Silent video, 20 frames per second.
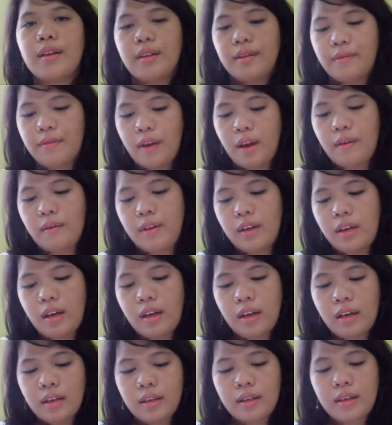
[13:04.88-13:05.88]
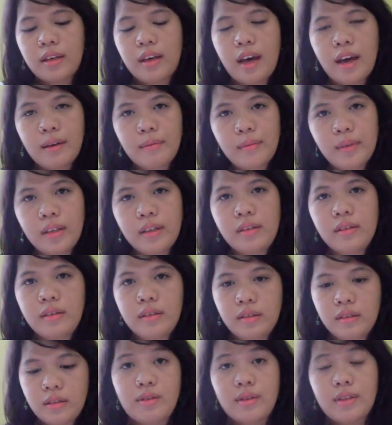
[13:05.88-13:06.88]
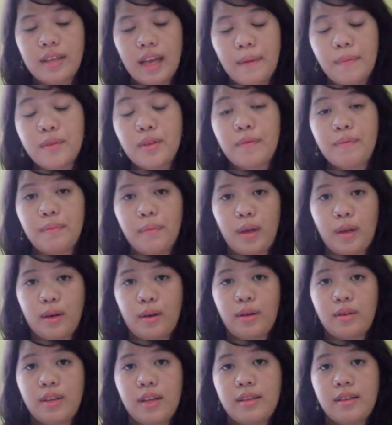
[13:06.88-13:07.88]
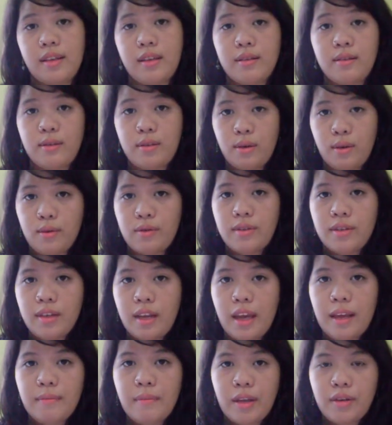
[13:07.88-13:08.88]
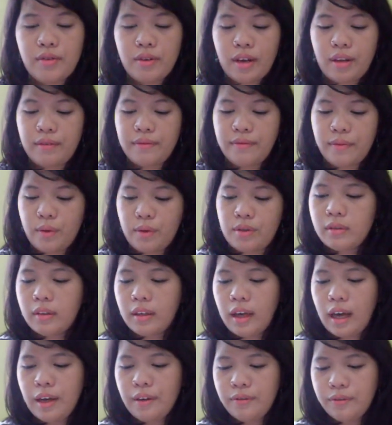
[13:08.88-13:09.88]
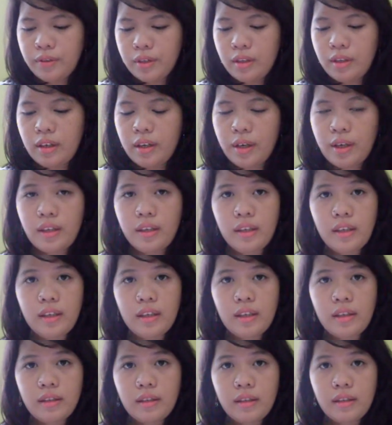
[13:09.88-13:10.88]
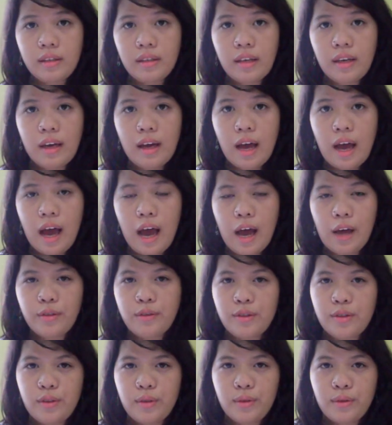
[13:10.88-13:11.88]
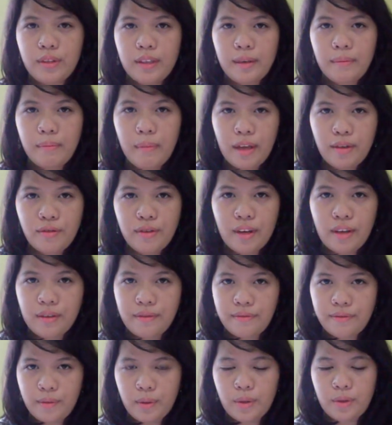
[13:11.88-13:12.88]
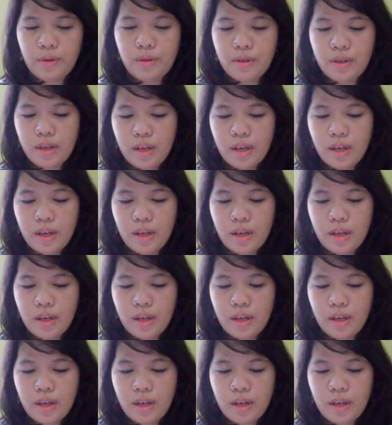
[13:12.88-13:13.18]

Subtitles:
are the very common types of meter that is used in metrical foot. After learning how to know the metrical foot,